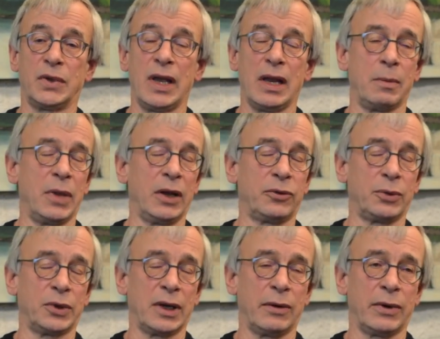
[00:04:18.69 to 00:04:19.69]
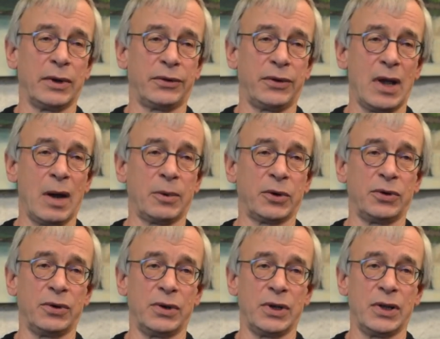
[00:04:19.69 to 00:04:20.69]
database will give us the
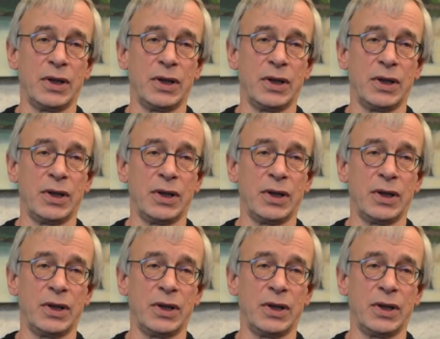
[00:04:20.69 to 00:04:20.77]
opportunity